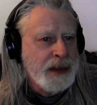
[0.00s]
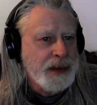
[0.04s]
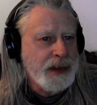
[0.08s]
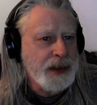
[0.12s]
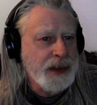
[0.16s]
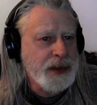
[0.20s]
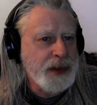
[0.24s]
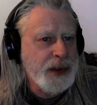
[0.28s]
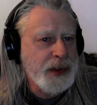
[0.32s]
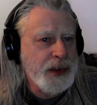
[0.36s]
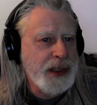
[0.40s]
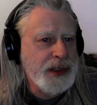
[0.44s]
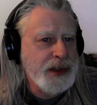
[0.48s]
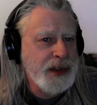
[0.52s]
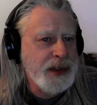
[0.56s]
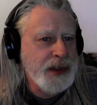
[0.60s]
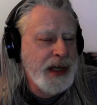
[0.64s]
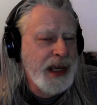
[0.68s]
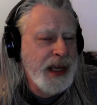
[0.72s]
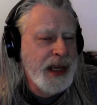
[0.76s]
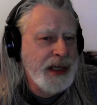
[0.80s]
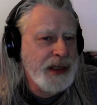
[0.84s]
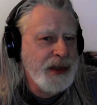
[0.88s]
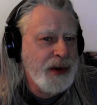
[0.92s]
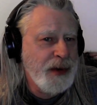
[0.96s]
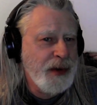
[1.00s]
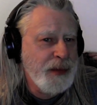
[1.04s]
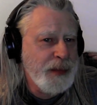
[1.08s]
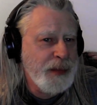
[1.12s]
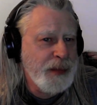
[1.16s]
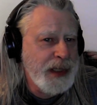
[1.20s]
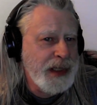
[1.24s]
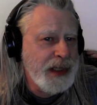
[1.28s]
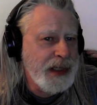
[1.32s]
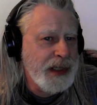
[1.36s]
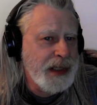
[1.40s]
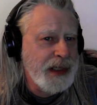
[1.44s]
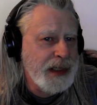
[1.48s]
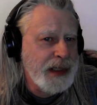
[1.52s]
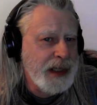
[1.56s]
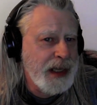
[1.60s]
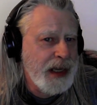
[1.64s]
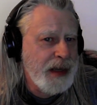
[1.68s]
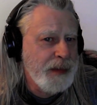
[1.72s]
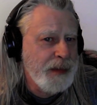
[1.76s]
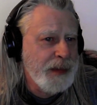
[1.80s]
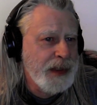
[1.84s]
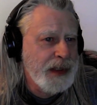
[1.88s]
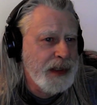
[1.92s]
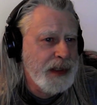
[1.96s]
The Treasury had no media
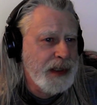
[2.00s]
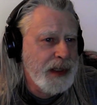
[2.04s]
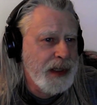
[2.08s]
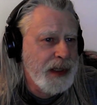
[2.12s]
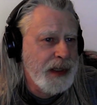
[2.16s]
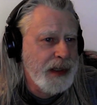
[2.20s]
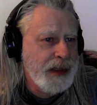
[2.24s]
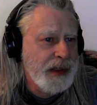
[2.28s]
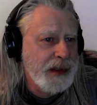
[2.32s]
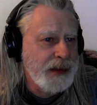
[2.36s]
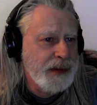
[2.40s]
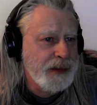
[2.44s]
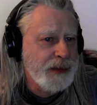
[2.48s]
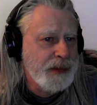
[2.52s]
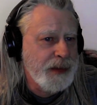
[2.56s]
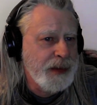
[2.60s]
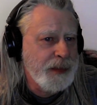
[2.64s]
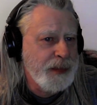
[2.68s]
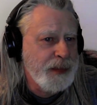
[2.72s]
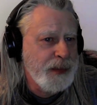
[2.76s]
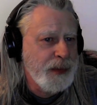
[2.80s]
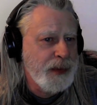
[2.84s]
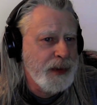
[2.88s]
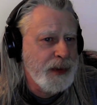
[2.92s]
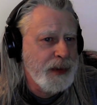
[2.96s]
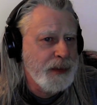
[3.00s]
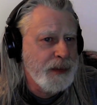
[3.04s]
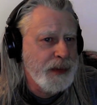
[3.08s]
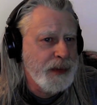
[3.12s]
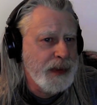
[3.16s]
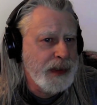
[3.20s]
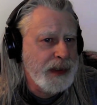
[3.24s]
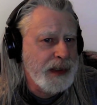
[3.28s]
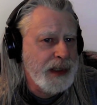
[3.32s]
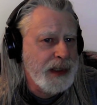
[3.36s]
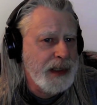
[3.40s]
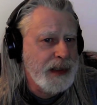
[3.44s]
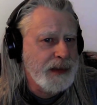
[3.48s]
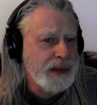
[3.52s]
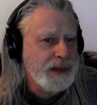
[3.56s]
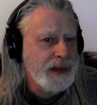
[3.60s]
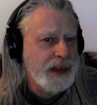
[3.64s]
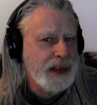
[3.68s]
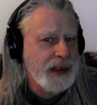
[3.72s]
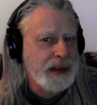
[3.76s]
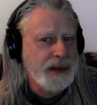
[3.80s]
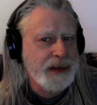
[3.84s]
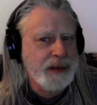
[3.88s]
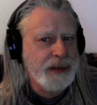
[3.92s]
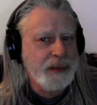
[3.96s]
comment on the report when
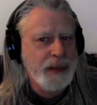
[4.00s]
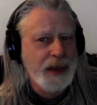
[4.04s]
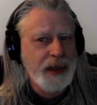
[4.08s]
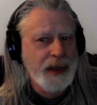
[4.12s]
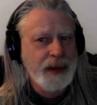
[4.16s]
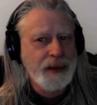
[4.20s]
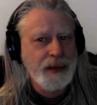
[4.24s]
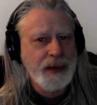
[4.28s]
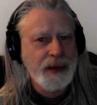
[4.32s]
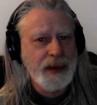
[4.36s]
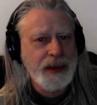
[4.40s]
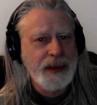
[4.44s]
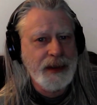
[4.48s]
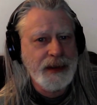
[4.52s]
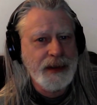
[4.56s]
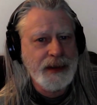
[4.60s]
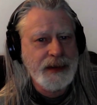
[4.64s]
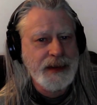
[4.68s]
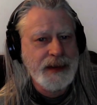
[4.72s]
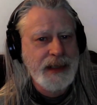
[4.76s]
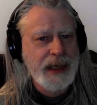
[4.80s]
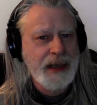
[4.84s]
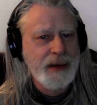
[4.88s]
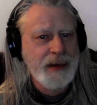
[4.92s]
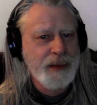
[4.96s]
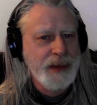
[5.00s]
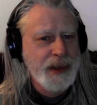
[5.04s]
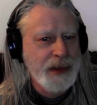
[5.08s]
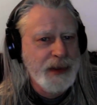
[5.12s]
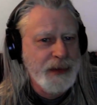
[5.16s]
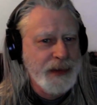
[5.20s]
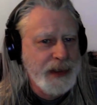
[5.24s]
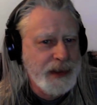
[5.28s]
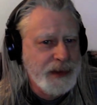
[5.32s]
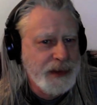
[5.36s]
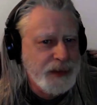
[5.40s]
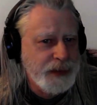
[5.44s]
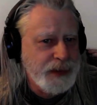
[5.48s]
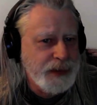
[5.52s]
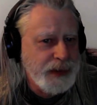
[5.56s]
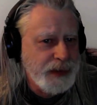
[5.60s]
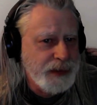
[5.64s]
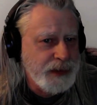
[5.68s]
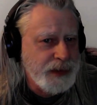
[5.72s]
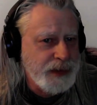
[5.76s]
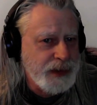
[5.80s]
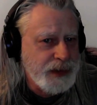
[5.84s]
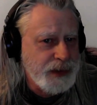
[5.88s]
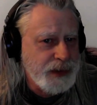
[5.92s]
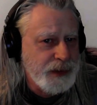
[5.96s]
contacted by Reuters. Now we go down to
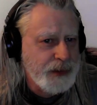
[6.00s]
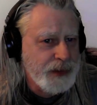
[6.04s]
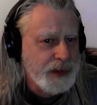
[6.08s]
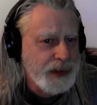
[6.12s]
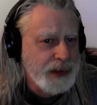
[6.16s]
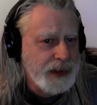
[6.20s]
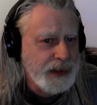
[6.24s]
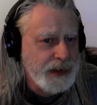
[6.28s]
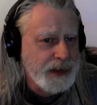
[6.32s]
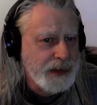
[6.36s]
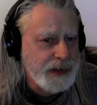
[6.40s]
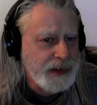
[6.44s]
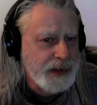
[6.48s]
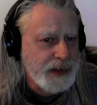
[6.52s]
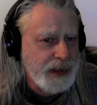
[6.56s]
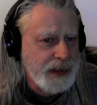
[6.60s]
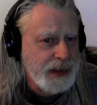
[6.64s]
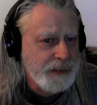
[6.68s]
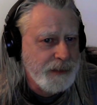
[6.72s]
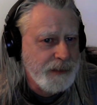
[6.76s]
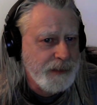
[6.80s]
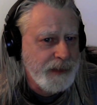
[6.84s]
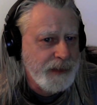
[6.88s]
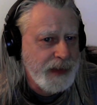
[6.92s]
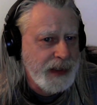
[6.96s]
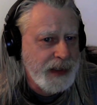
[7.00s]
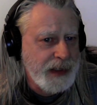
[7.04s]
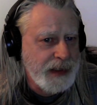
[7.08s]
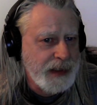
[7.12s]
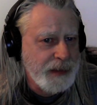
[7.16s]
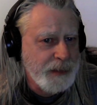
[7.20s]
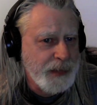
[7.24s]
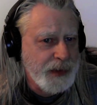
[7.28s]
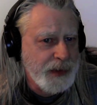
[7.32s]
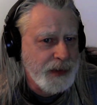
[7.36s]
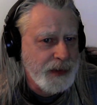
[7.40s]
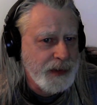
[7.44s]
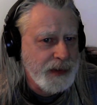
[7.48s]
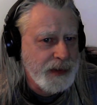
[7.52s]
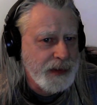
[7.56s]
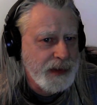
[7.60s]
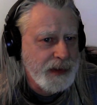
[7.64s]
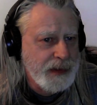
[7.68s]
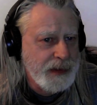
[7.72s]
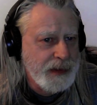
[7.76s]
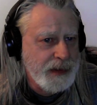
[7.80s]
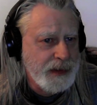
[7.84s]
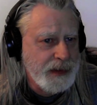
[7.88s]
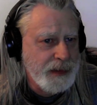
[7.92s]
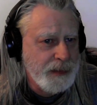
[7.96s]
another story in the same vein about...
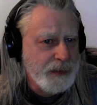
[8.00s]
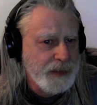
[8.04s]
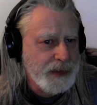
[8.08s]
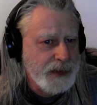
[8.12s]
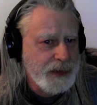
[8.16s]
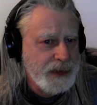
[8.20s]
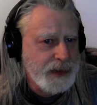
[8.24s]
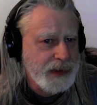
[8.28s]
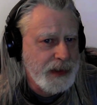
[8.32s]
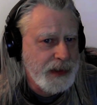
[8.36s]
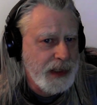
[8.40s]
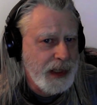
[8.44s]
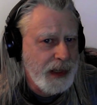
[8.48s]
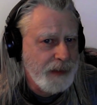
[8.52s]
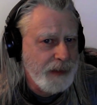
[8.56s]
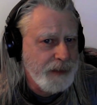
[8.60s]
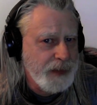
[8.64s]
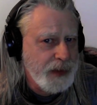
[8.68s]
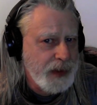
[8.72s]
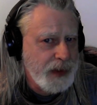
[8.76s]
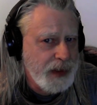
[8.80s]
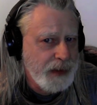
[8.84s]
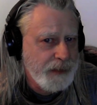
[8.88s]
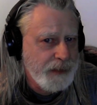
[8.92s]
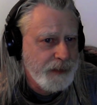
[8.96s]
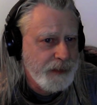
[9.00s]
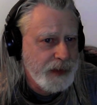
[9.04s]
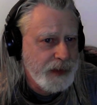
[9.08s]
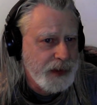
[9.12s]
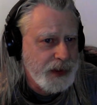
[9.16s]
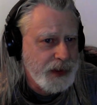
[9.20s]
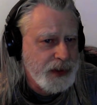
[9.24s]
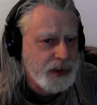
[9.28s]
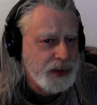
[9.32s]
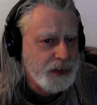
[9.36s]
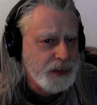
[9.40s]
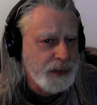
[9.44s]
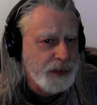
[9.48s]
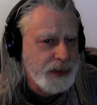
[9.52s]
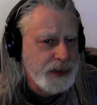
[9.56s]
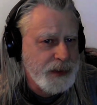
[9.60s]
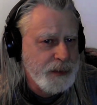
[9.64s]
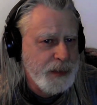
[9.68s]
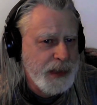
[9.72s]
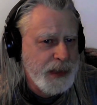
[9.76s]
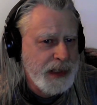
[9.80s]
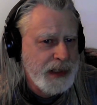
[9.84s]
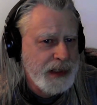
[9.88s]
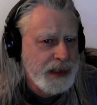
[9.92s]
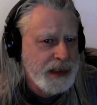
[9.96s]
Have you covered the Swiss
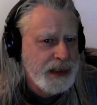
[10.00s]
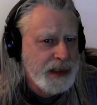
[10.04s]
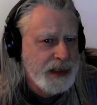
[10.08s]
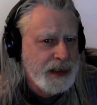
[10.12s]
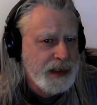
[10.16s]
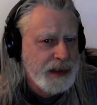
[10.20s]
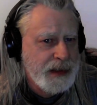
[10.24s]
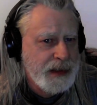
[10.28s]
bank?